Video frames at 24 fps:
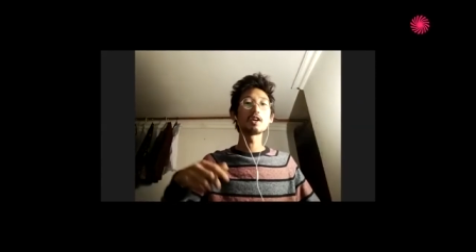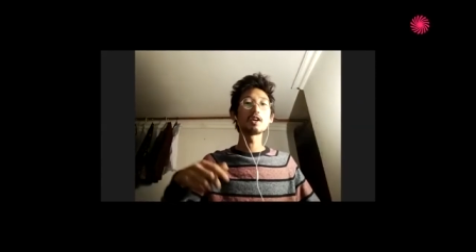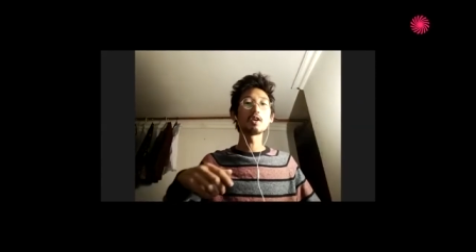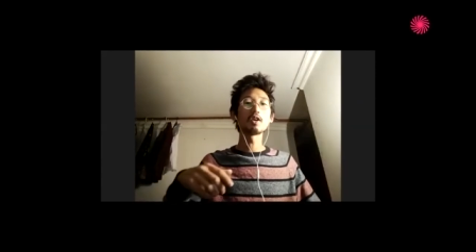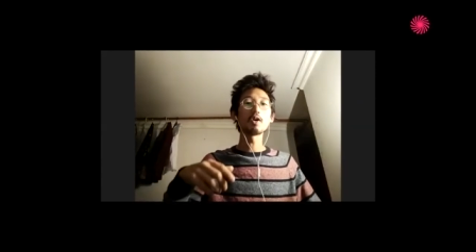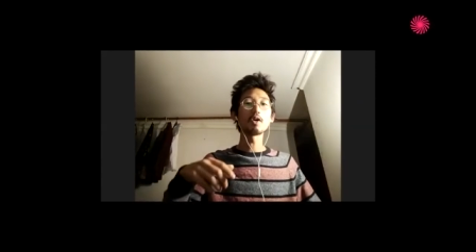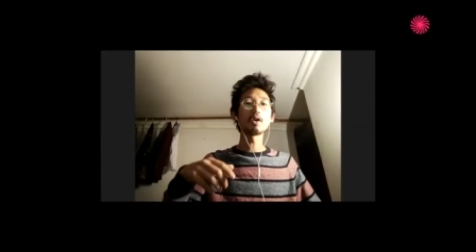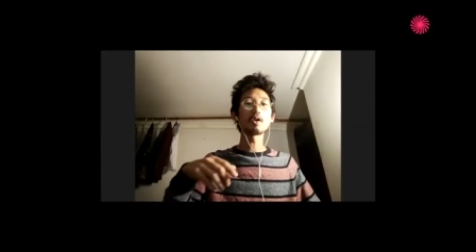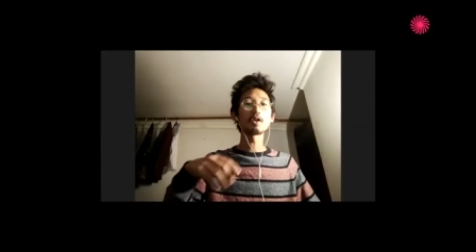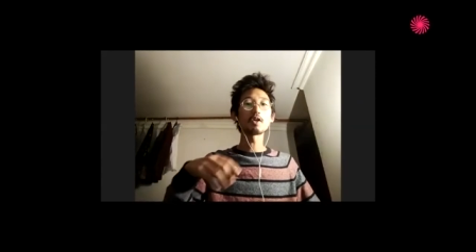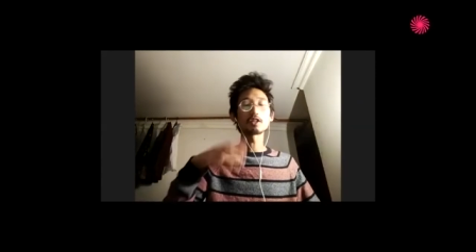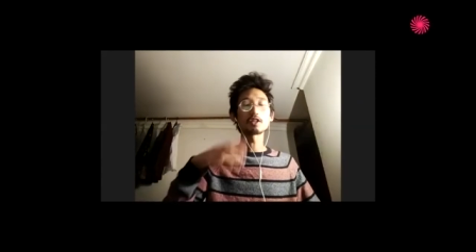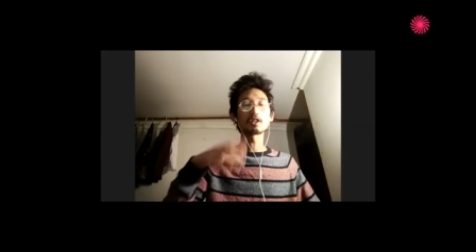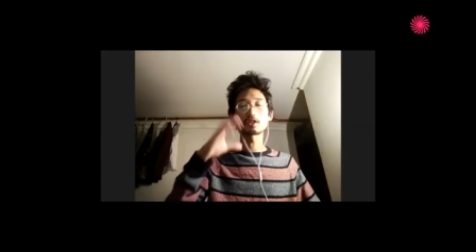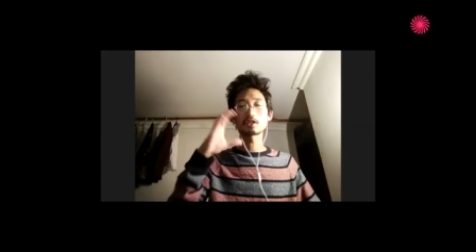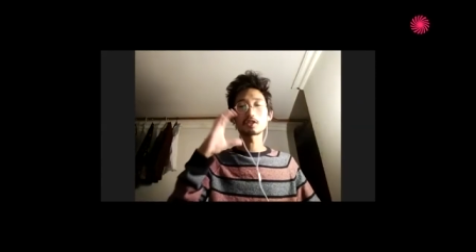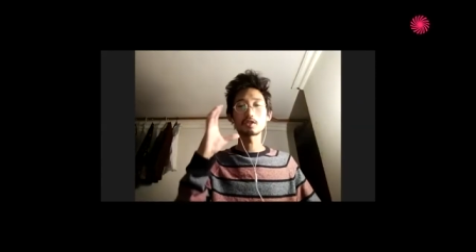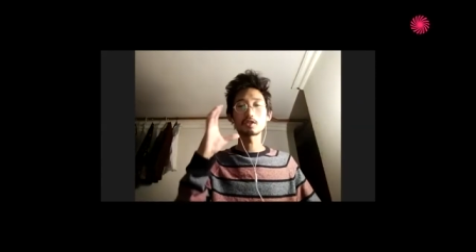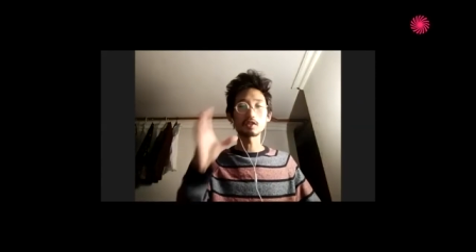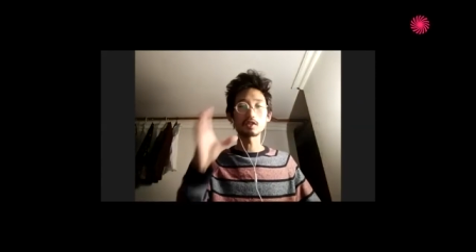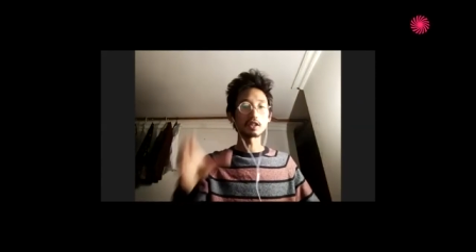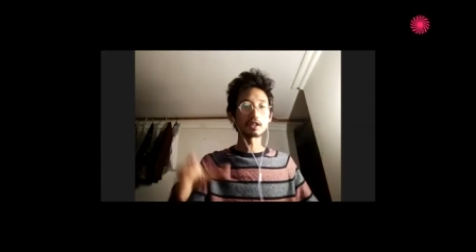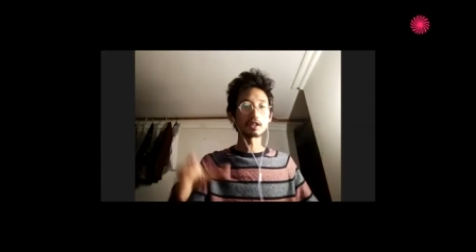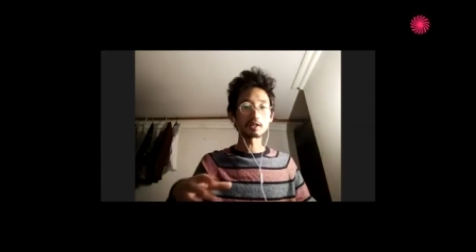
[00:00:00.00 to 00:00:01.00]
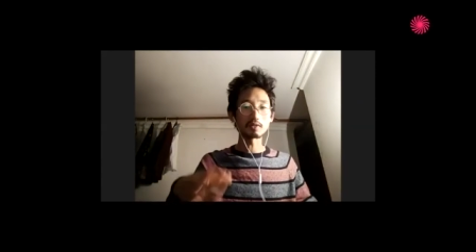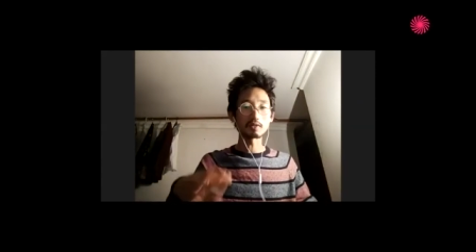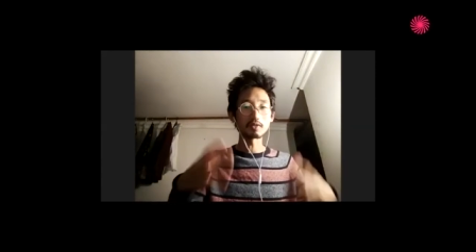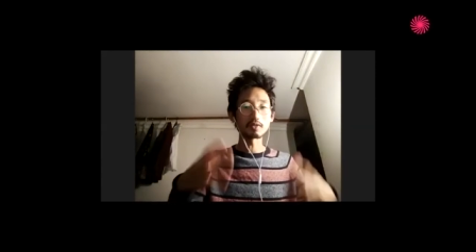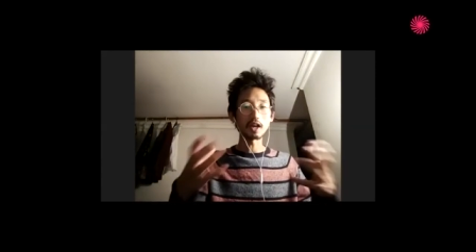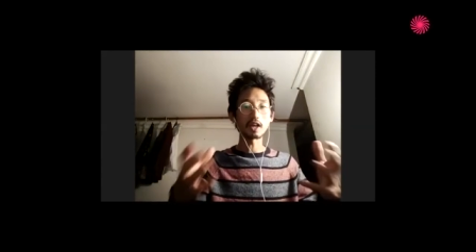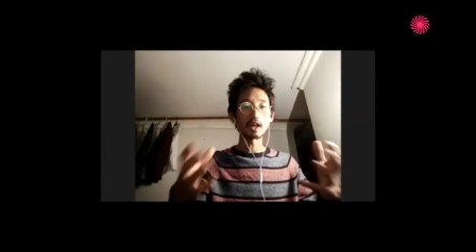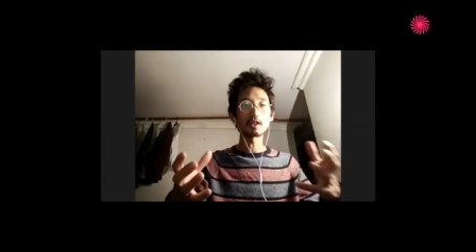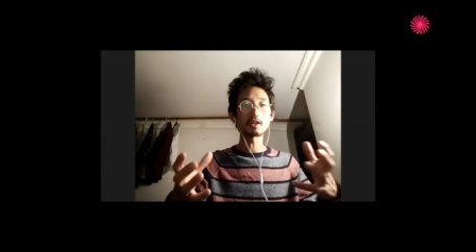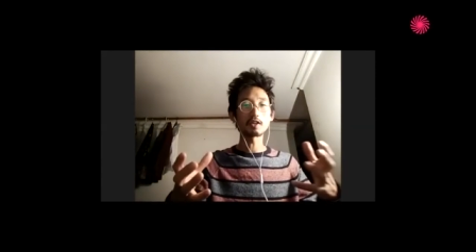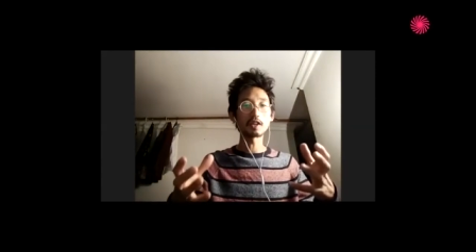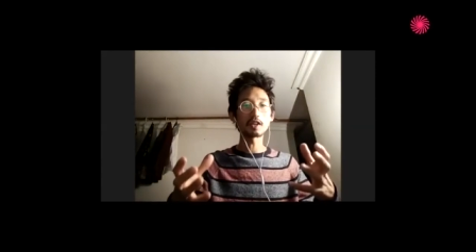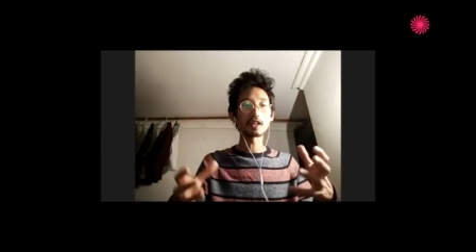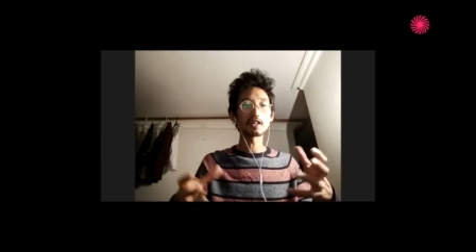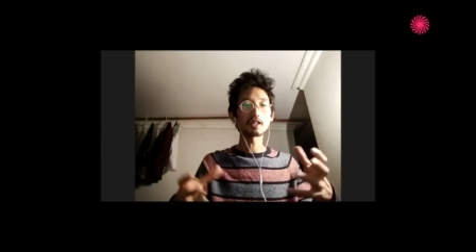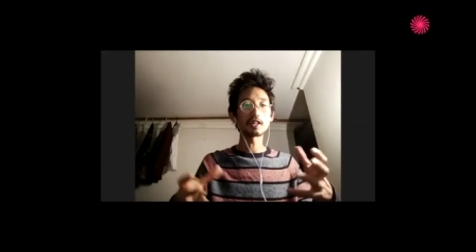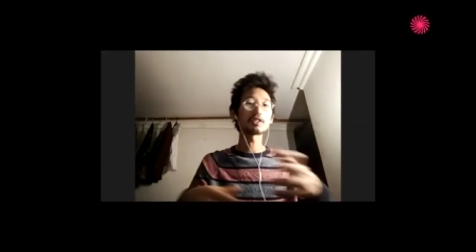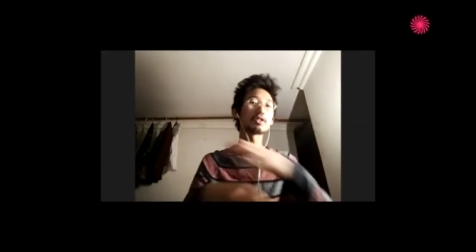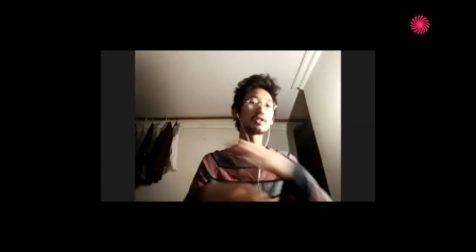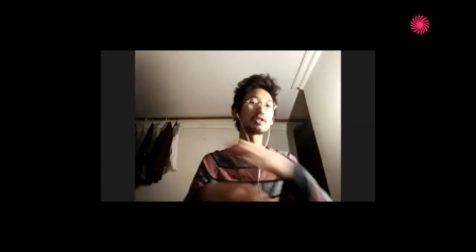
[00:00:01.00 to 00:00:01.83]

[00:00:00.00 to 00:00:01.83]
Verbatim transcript: Oh, it's, it's a violence